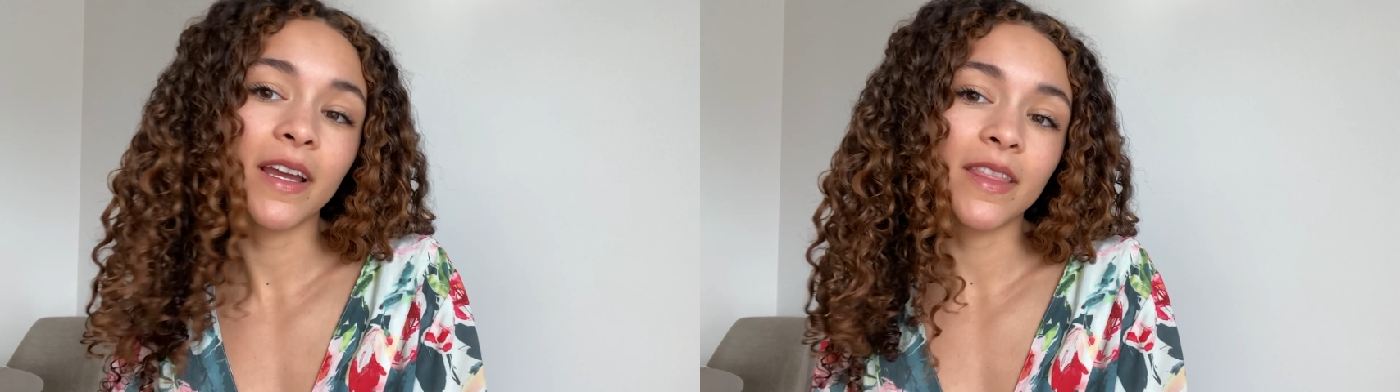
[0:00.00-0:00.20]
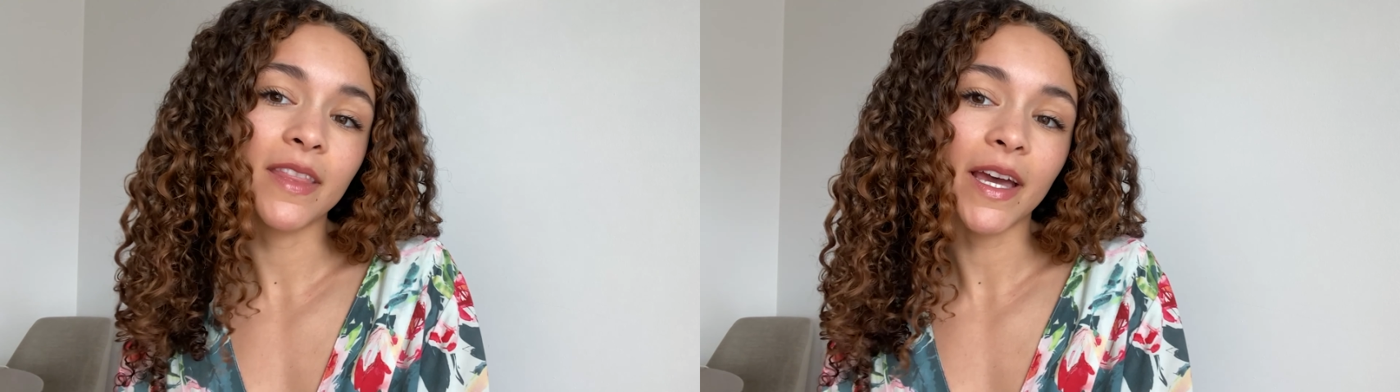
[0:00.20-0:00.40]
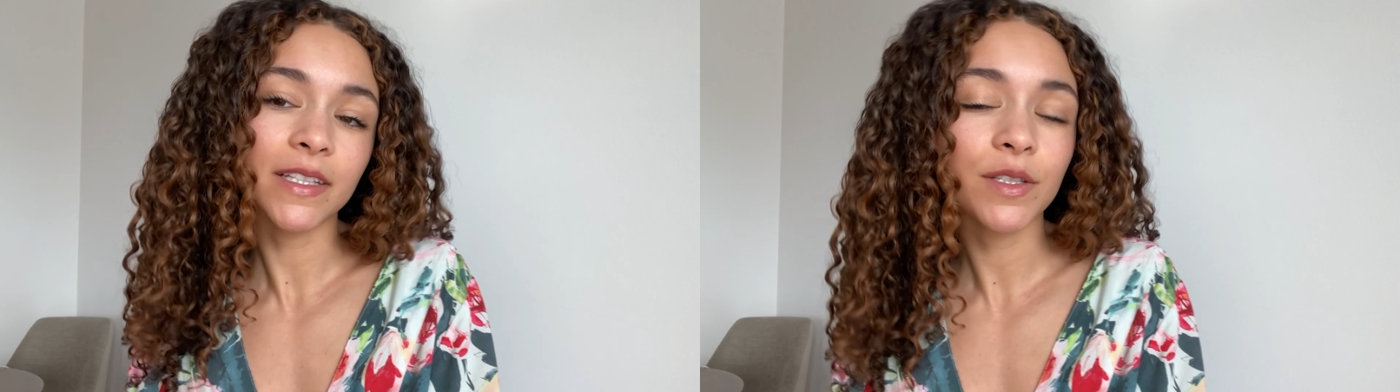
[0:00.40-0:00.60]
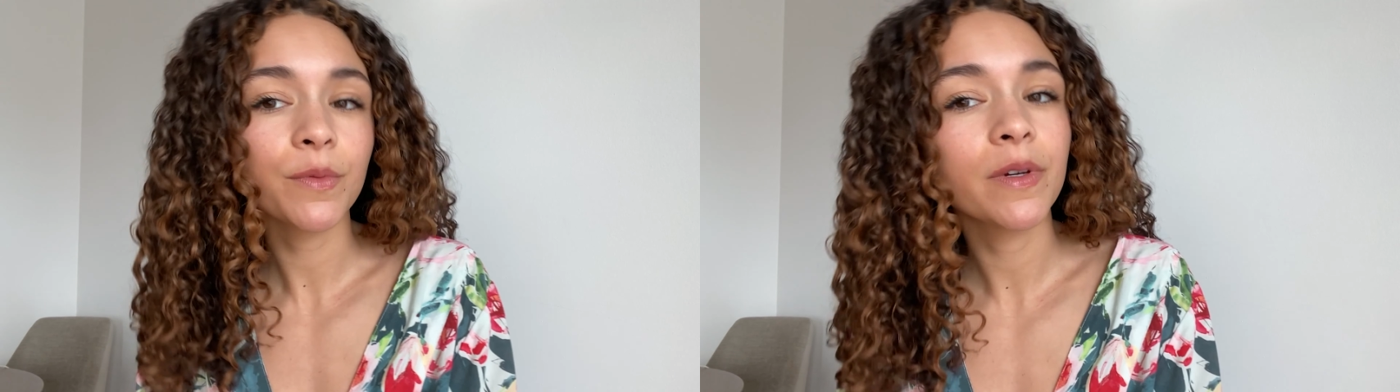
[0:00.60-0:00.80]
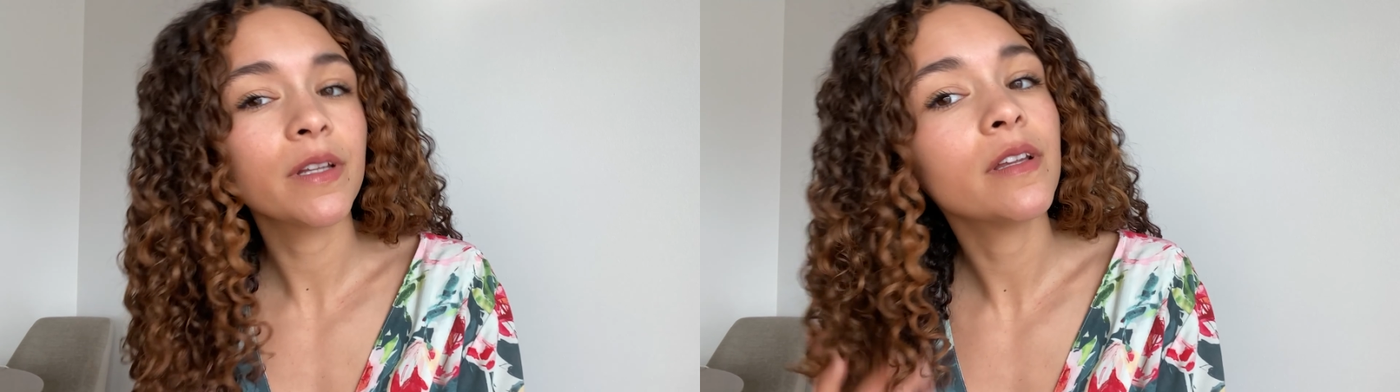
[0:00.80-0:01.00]
and that's
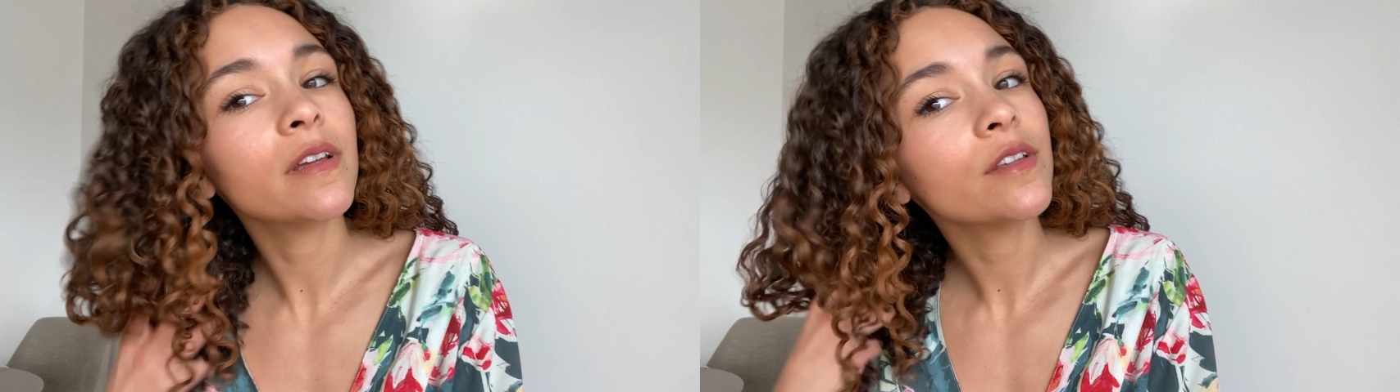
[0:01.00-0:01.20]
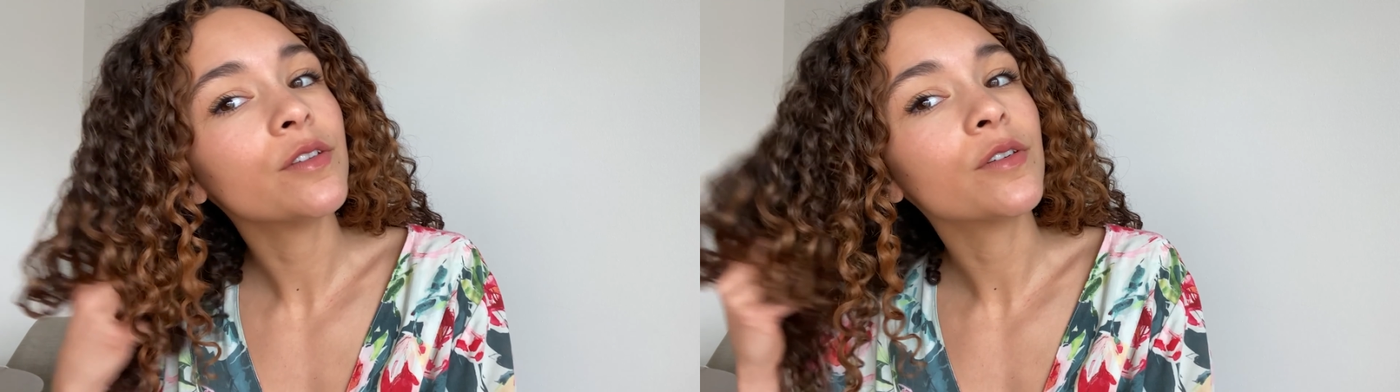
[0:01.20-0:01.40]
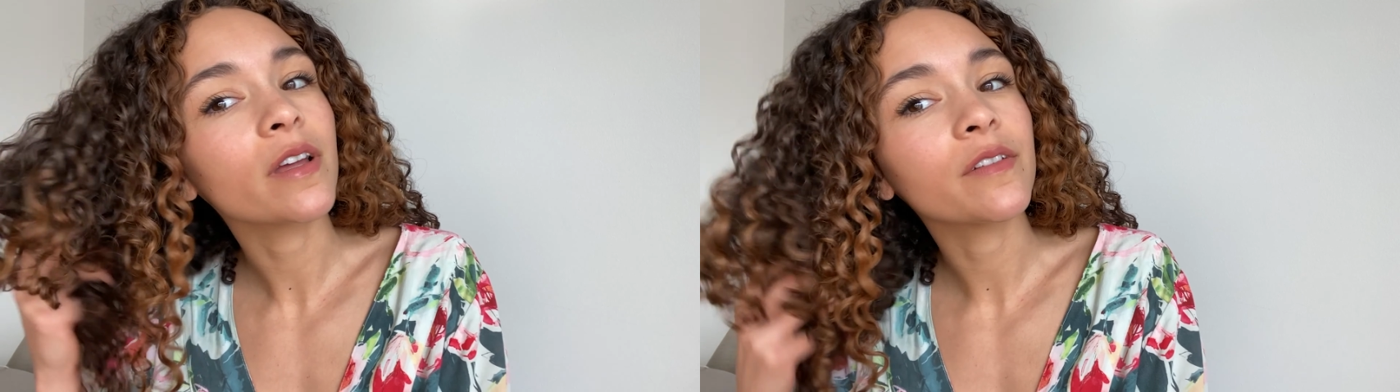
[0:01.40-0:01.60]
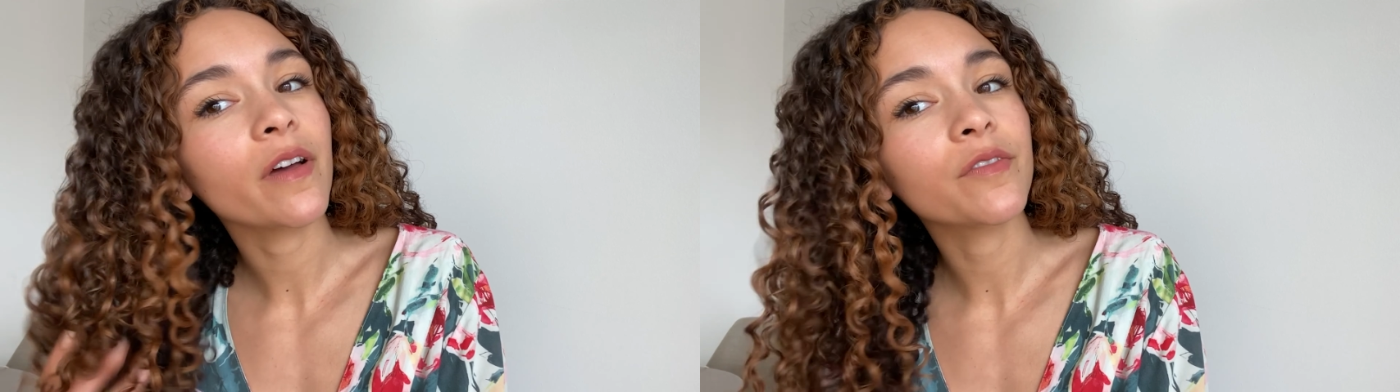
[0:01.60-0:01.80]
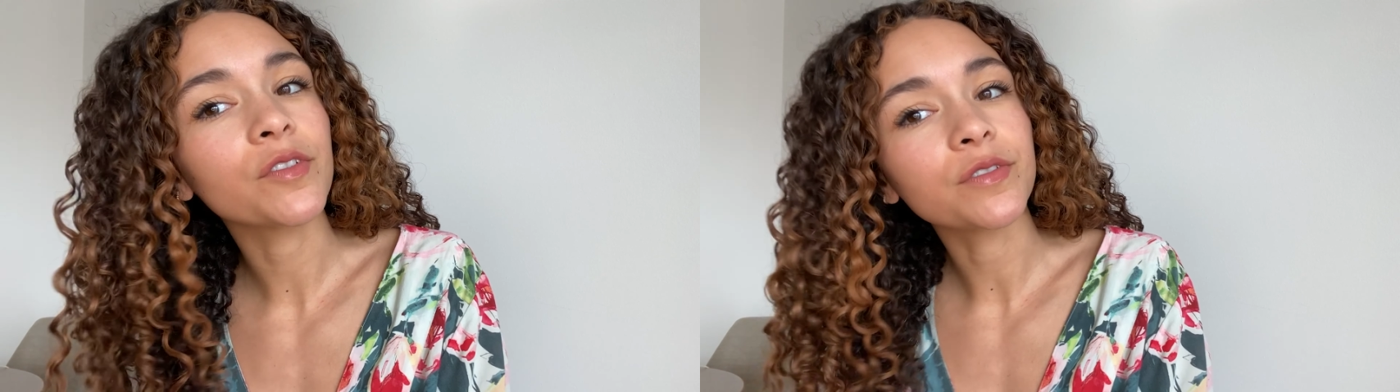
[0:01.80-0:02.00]
when you kind of
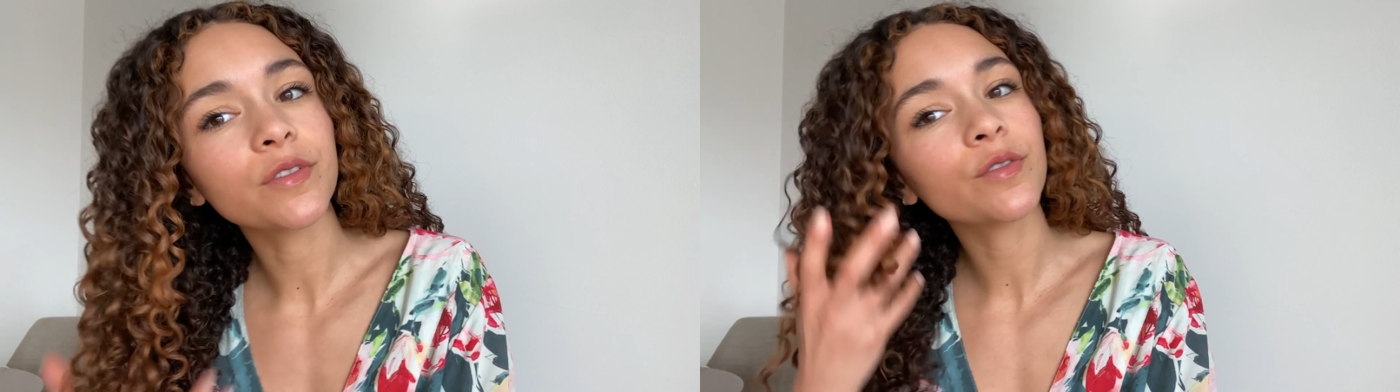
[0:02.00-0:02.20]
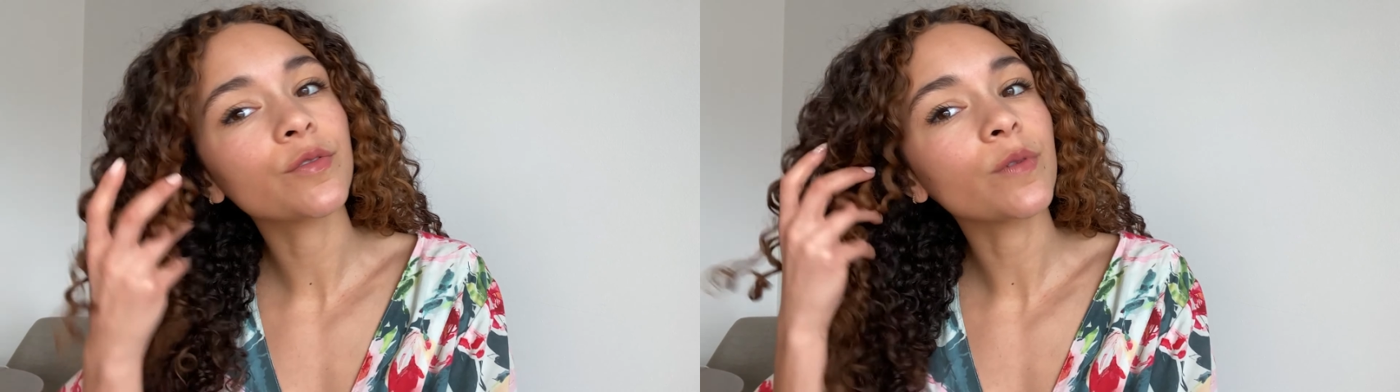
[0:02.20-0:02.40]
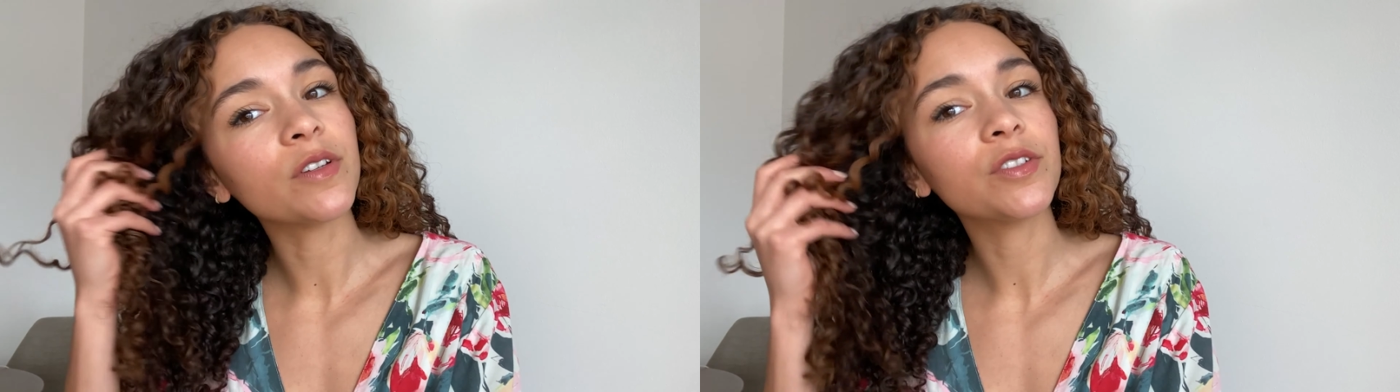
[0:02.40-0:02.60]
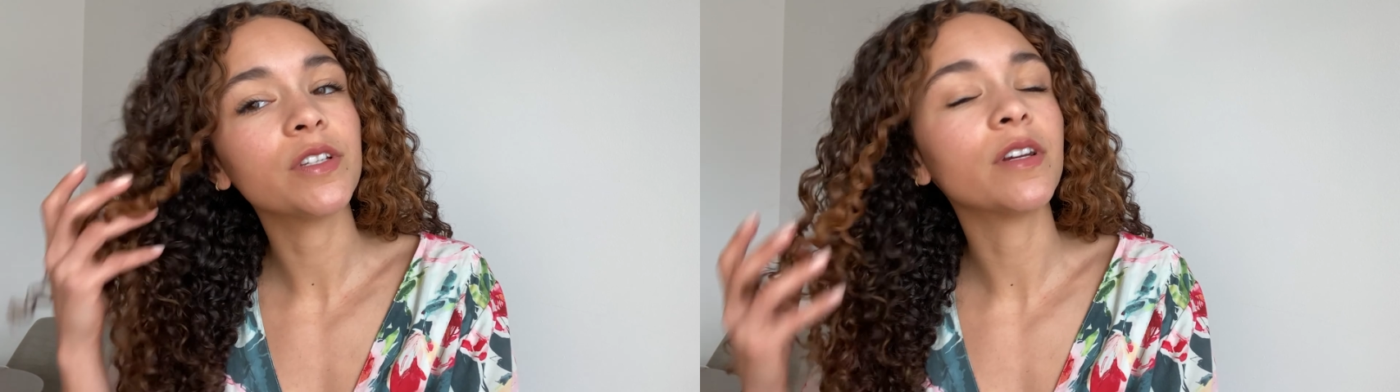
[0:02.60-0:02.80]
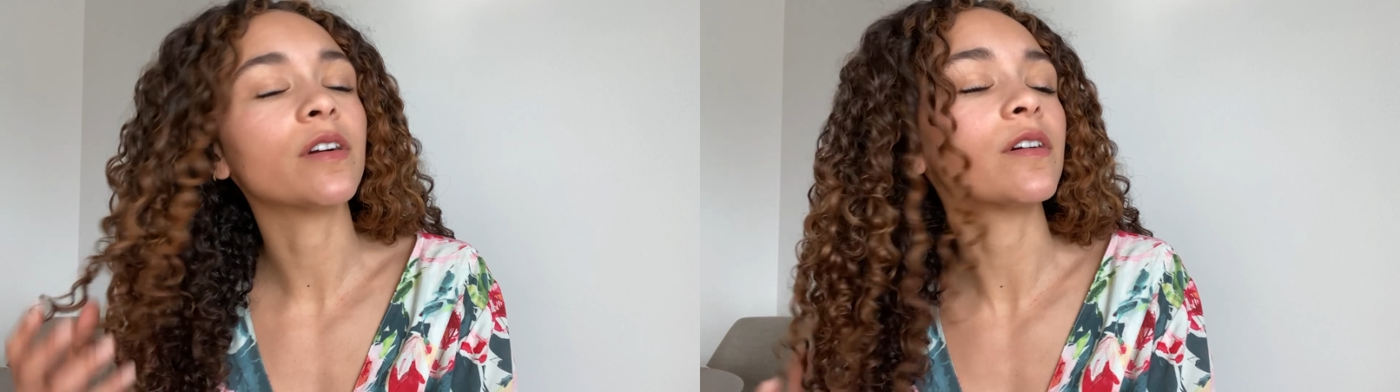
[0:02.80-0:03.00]
have those
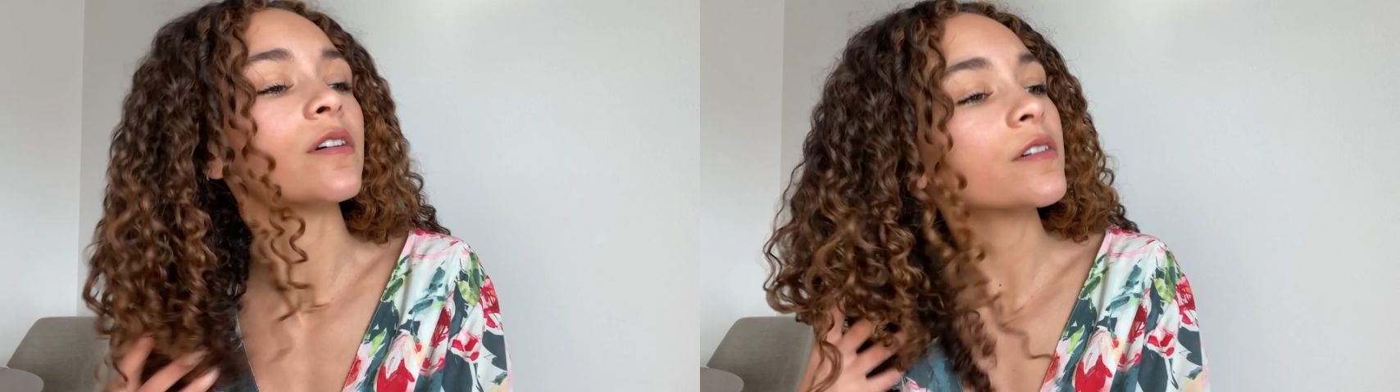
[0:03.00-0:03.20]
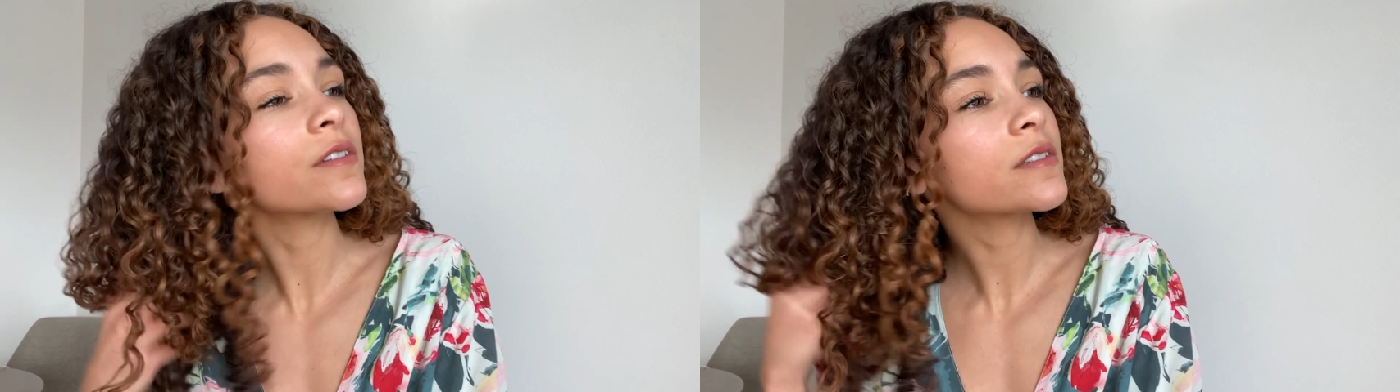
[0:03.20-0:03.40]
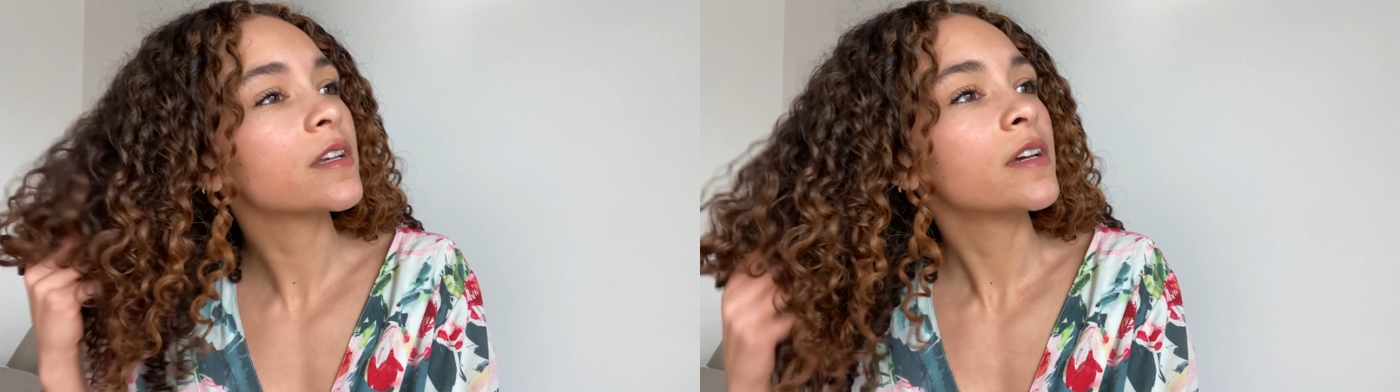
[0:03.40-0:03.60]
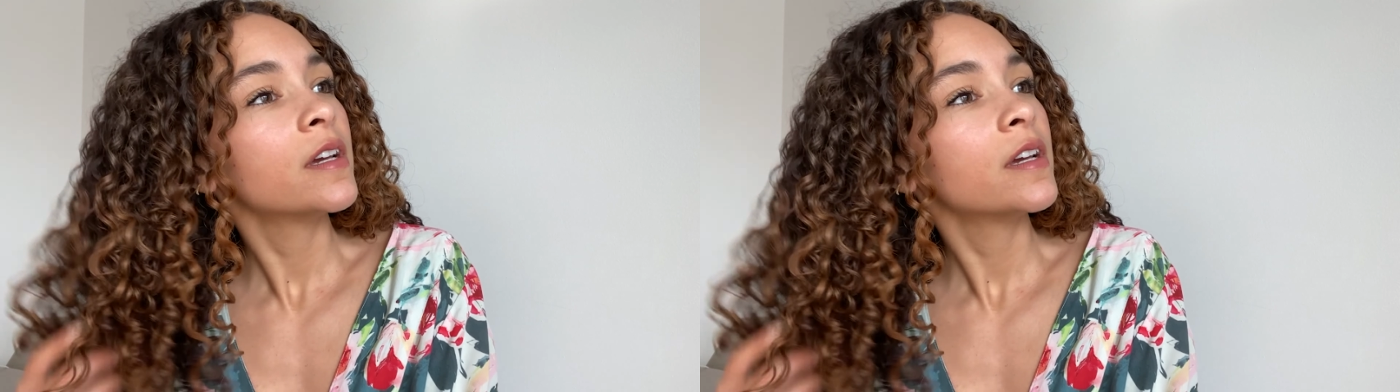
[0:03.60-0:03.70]
crunchy curls,